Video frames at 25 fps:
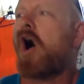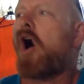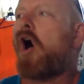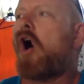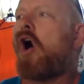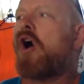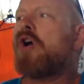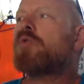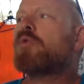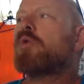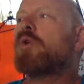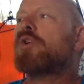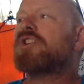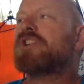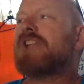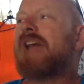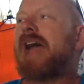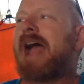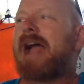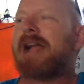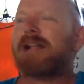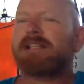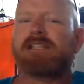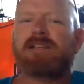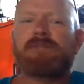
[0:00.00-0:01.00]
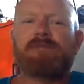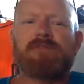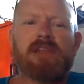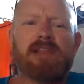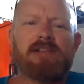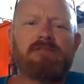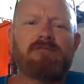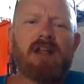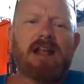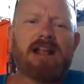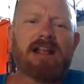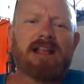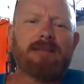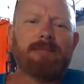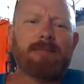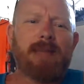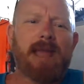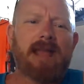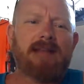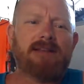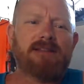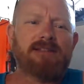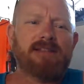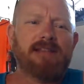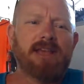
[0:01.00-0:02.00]
I wouldn't actively
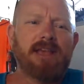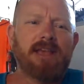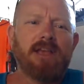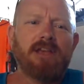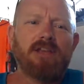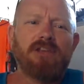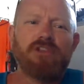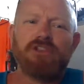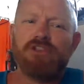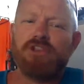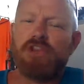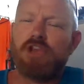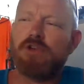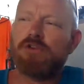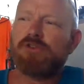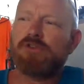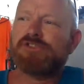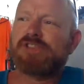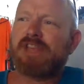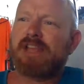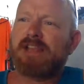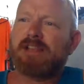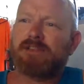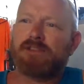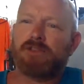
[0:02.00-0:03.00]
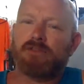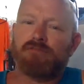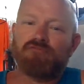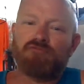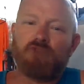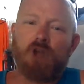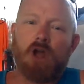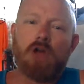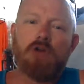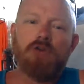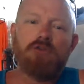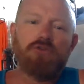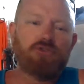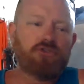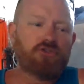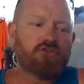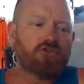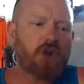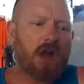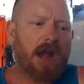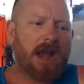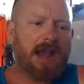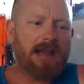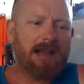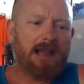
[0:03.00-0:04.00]
recommend using the road
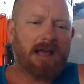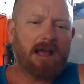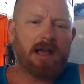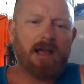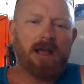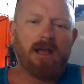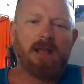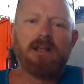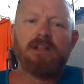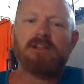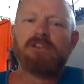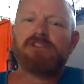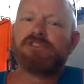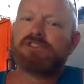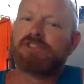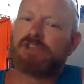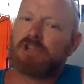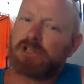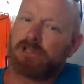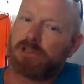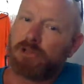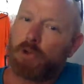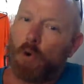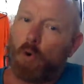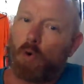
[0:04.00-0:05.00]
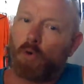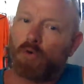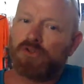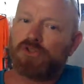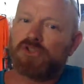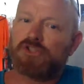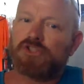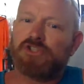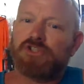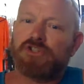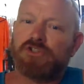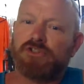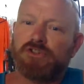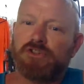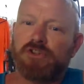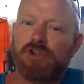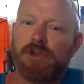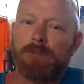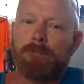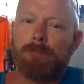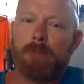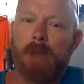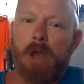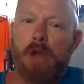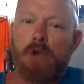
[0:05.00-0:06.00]
trailer to launch
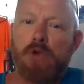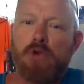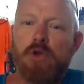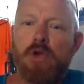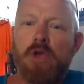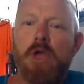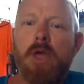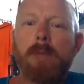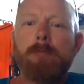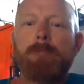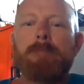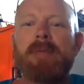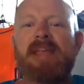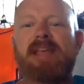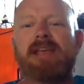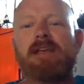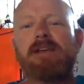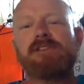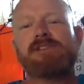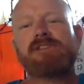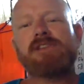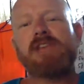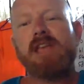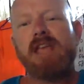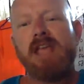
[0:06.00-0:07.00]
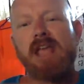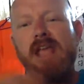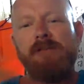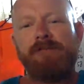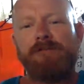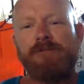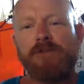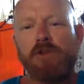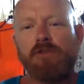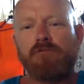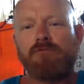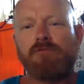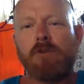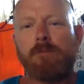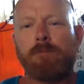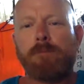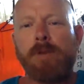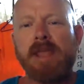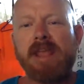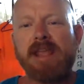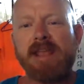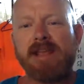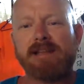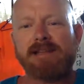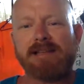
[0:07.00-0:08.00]
your boat, because if you're
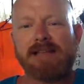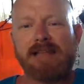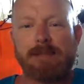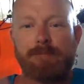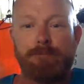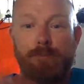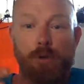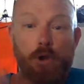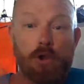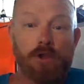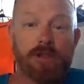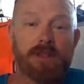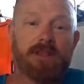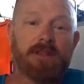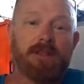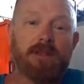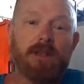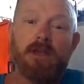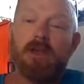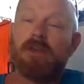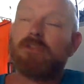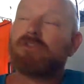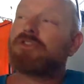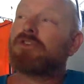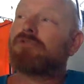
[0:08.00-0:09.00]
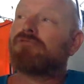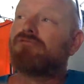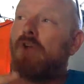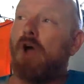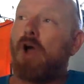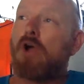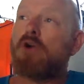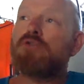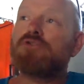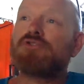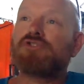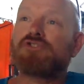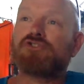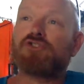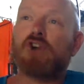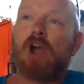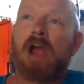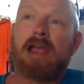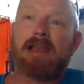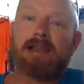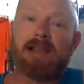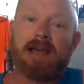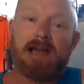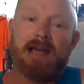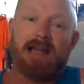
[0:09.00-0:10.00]
repeatedly putting the road
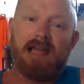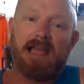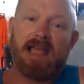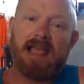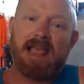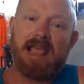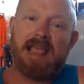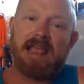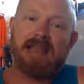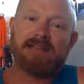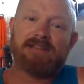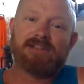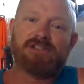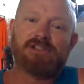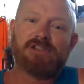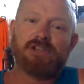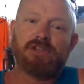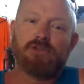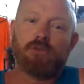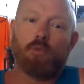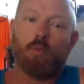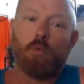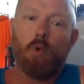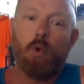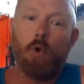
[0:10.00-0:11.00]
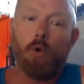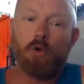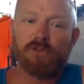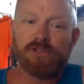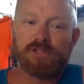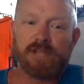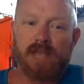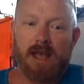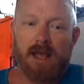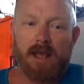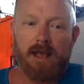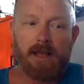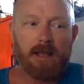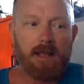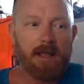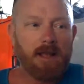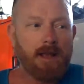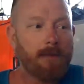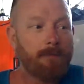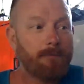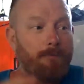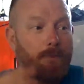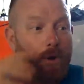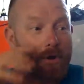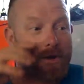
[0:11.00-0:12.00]
trailer into the water,
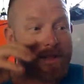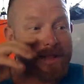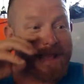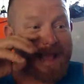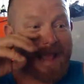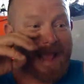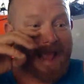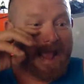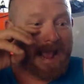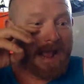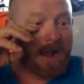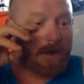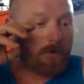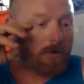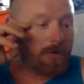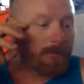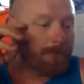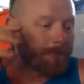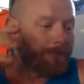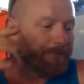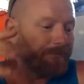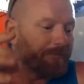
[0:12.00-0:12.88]
pulling it out,